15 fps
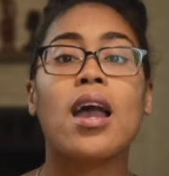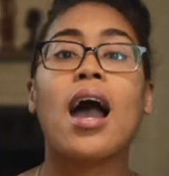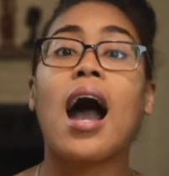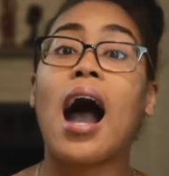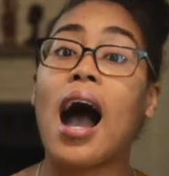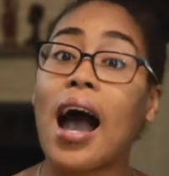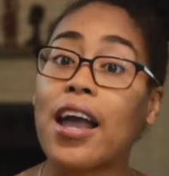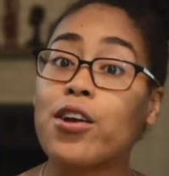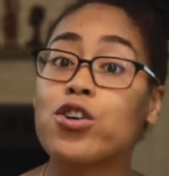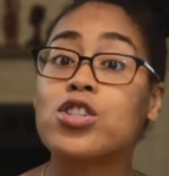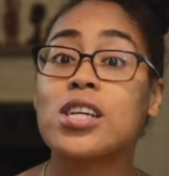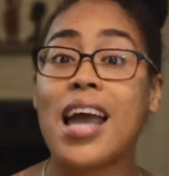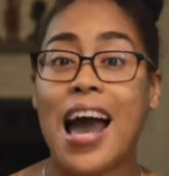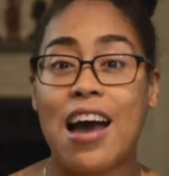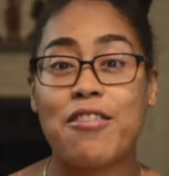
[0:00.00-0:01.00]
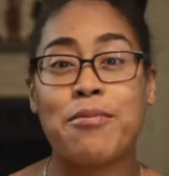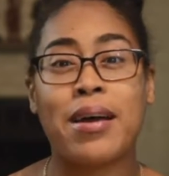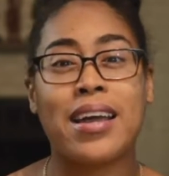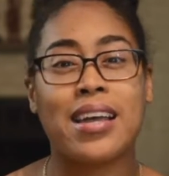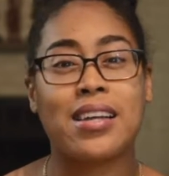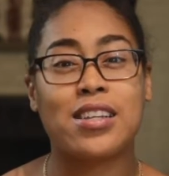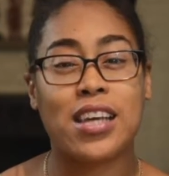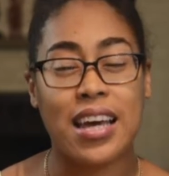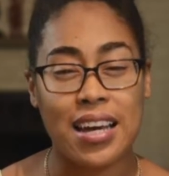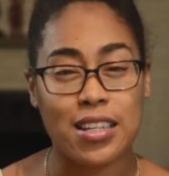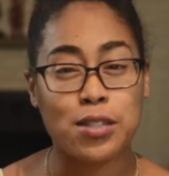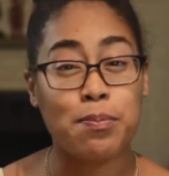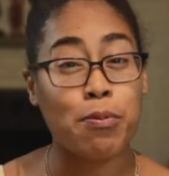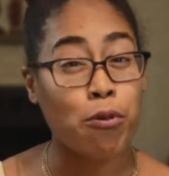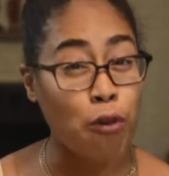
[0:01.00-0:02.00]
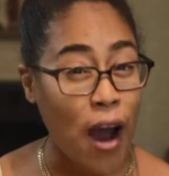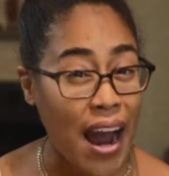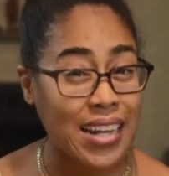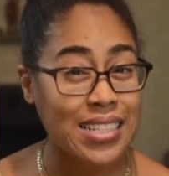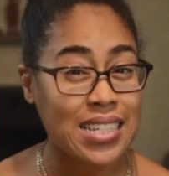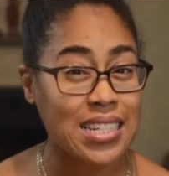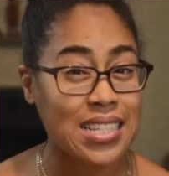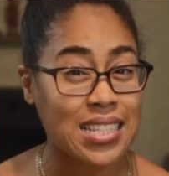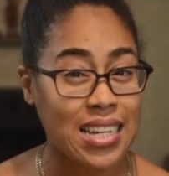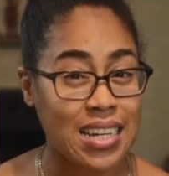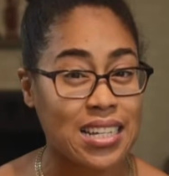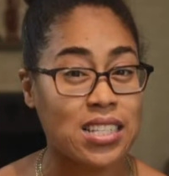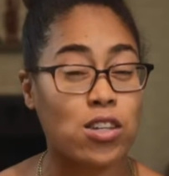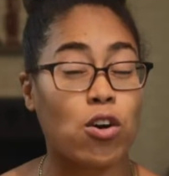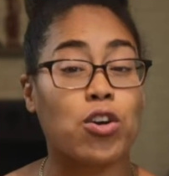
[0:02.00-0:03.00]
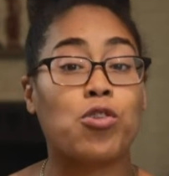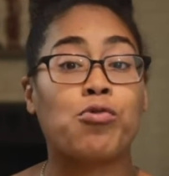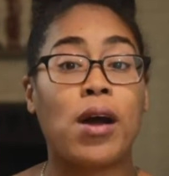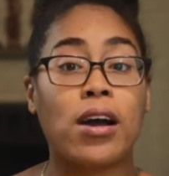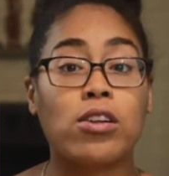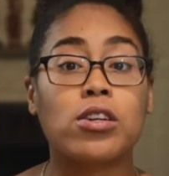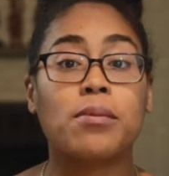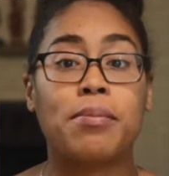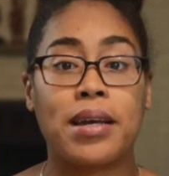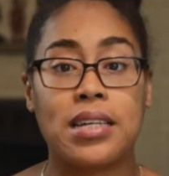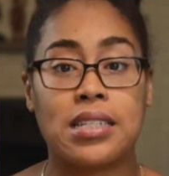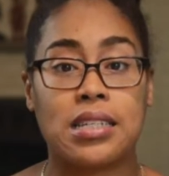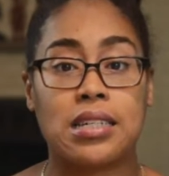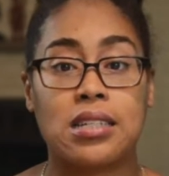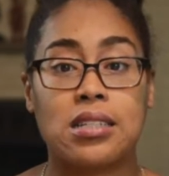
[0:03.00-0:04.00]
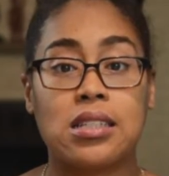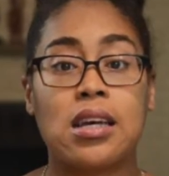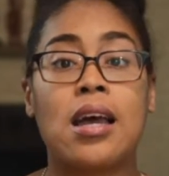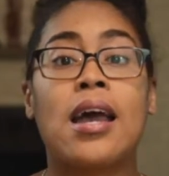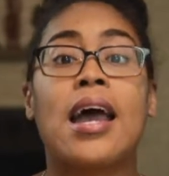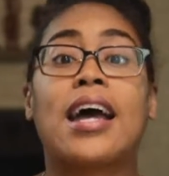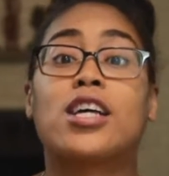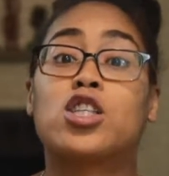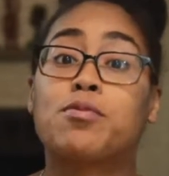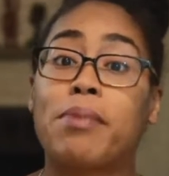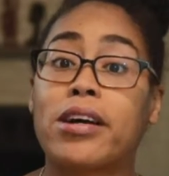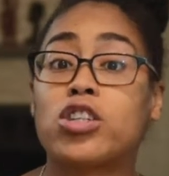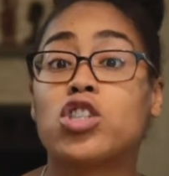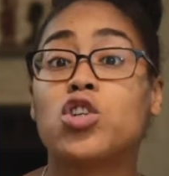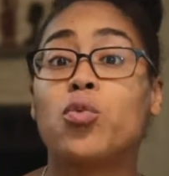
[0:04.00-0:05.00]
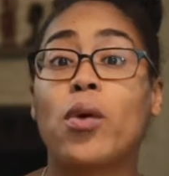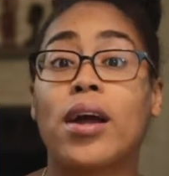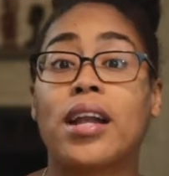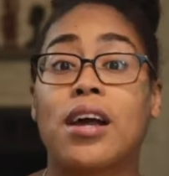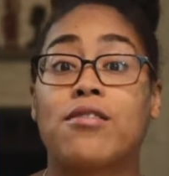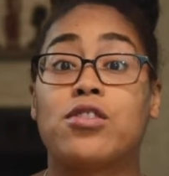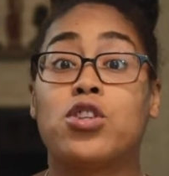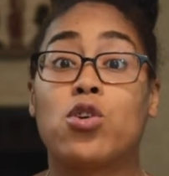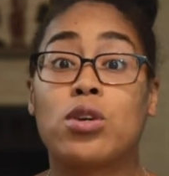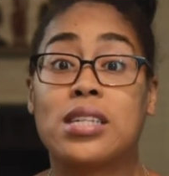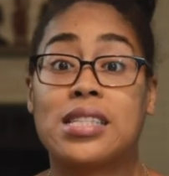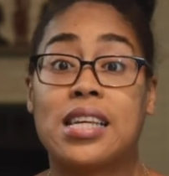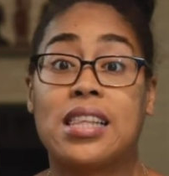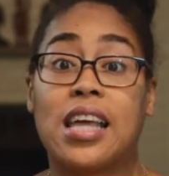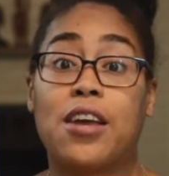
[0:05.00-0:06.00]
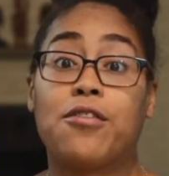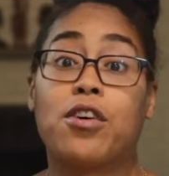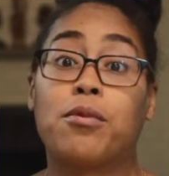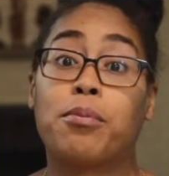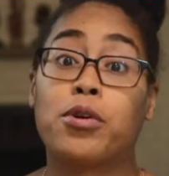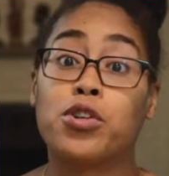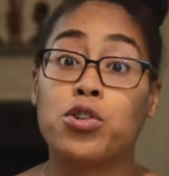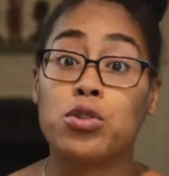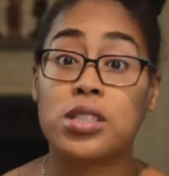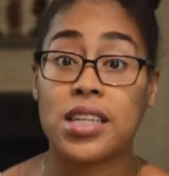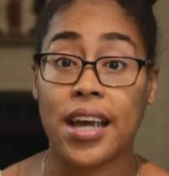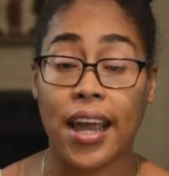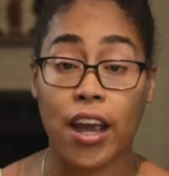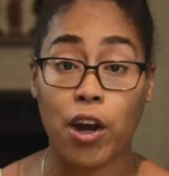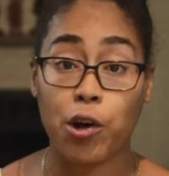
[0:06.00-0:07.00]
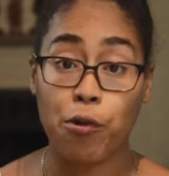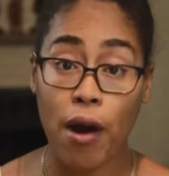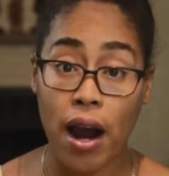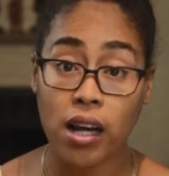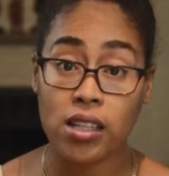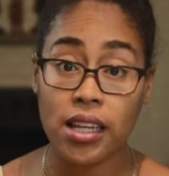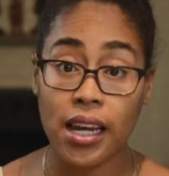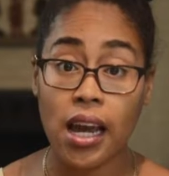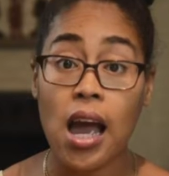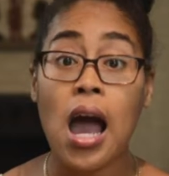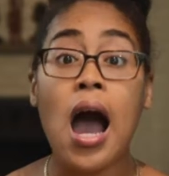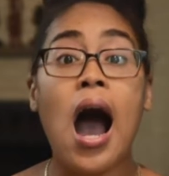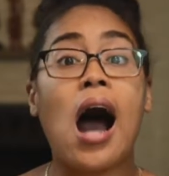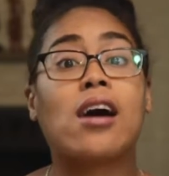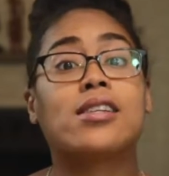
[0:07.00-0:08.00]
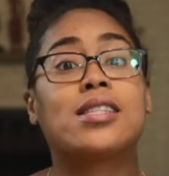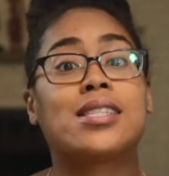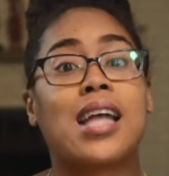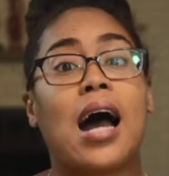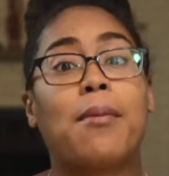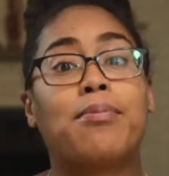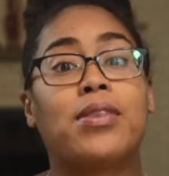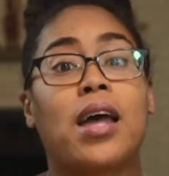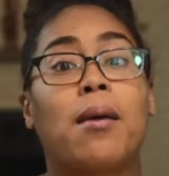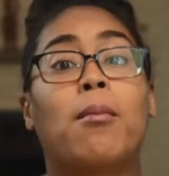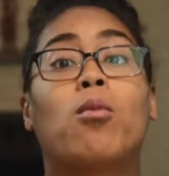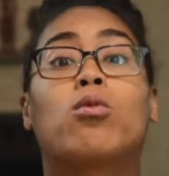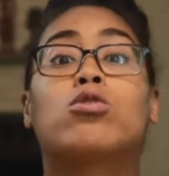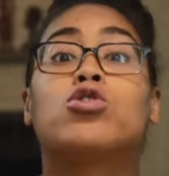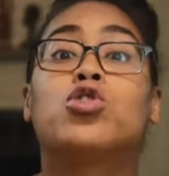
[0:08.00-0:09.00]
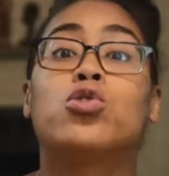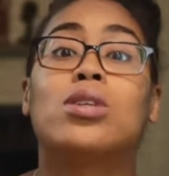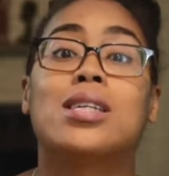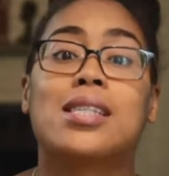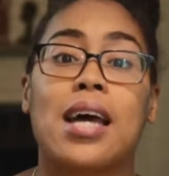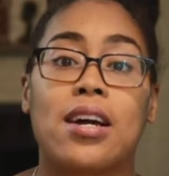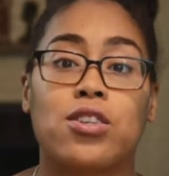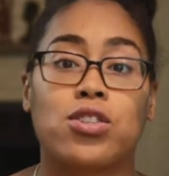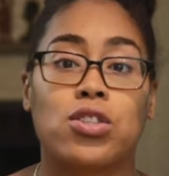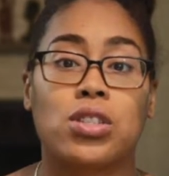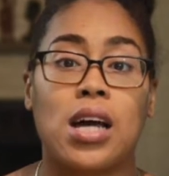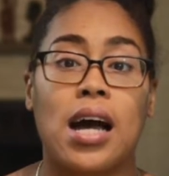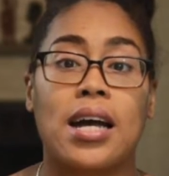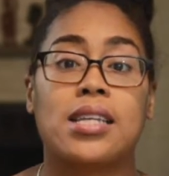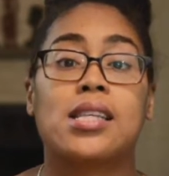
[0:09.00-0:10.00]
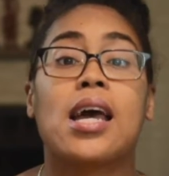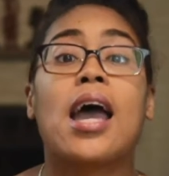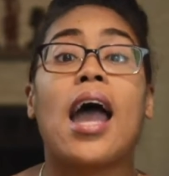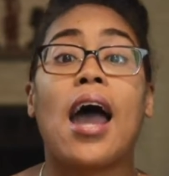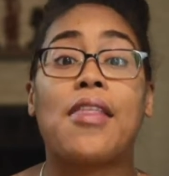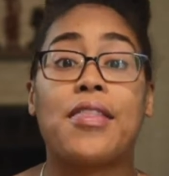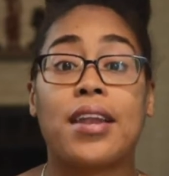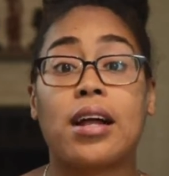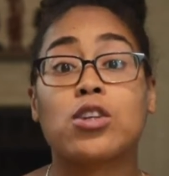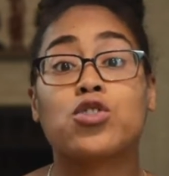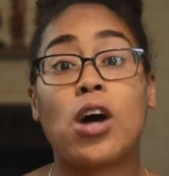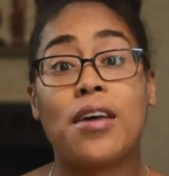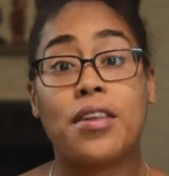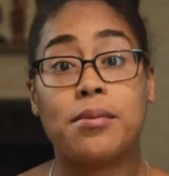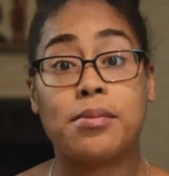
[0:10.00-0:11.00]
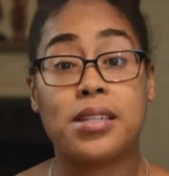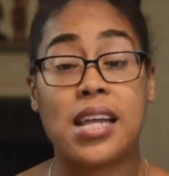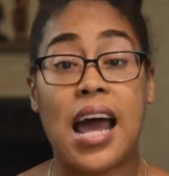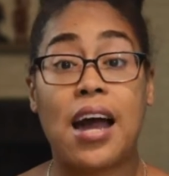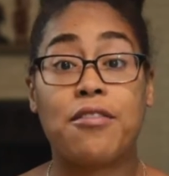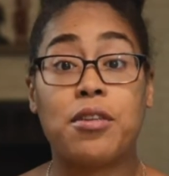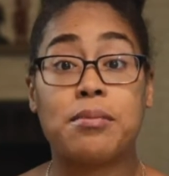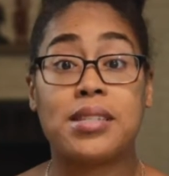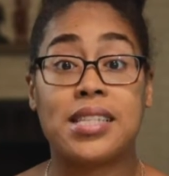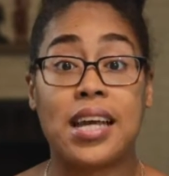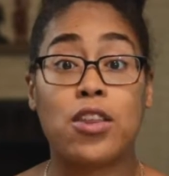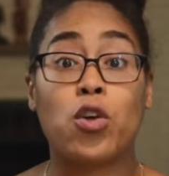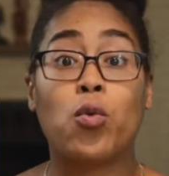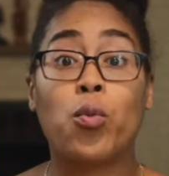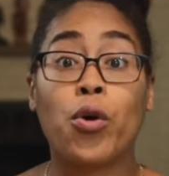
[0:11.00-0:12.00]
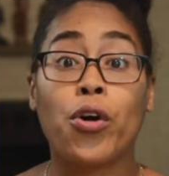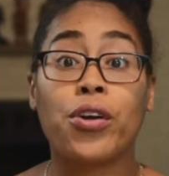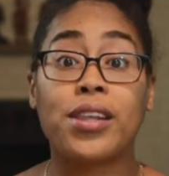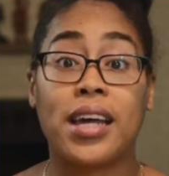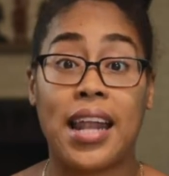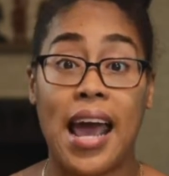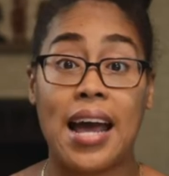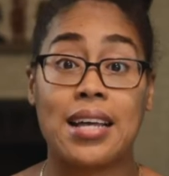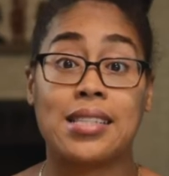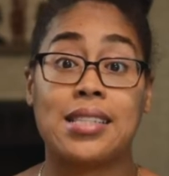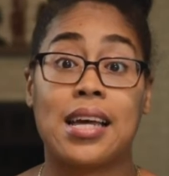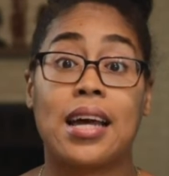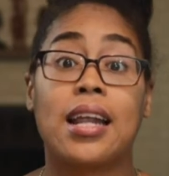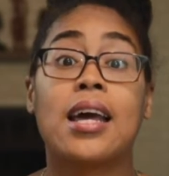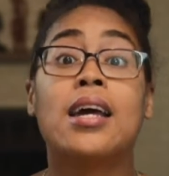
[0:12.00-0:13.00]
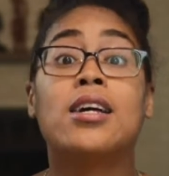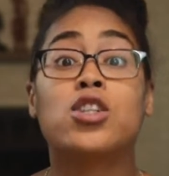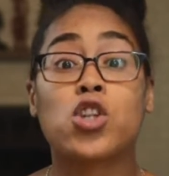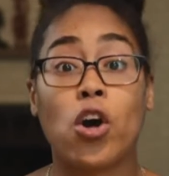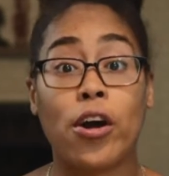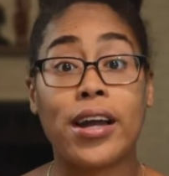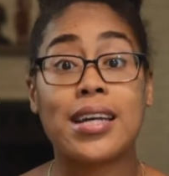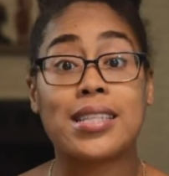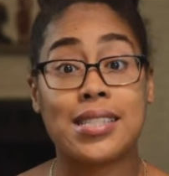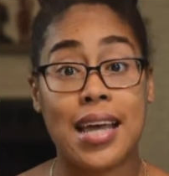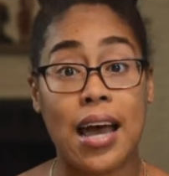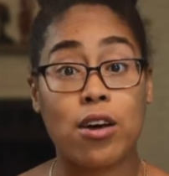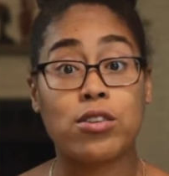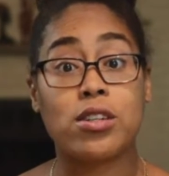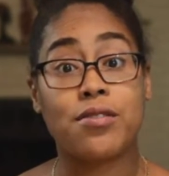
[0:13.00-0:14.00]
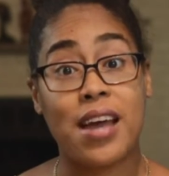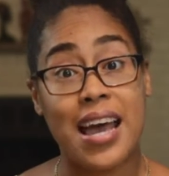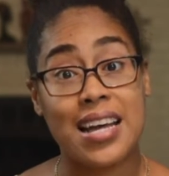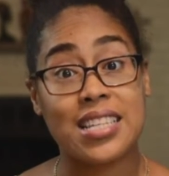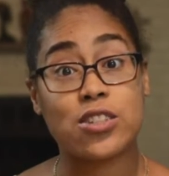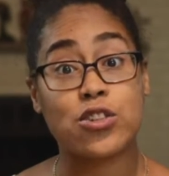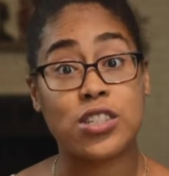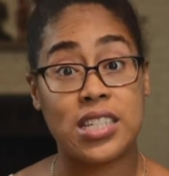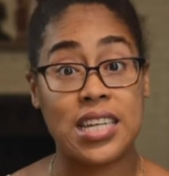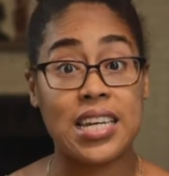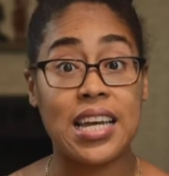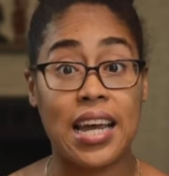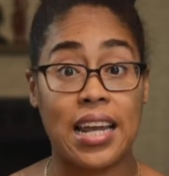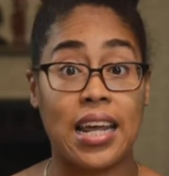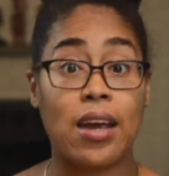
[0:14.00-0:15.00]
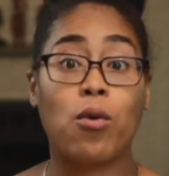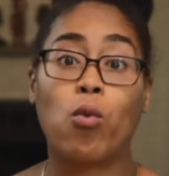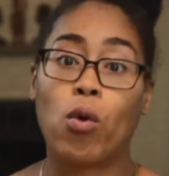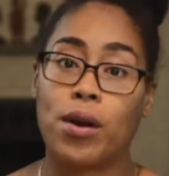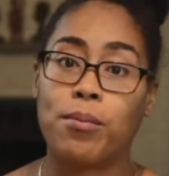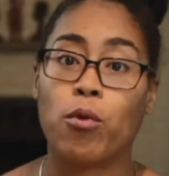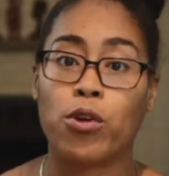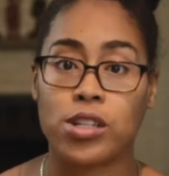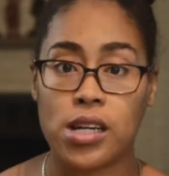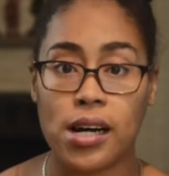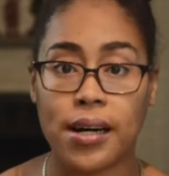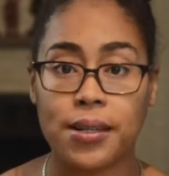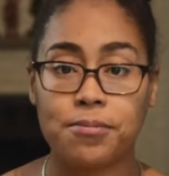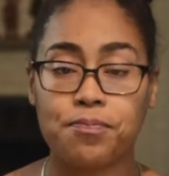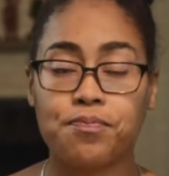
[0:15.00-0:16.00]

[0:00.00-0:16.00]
I usually have my kids practice this on a regular basis, especially when I've noticed that they've produced it incorrectly. I'll stop them, we'll do this exercise, and then I'll try to have them say the word that has that target sound of S or T in it one more time.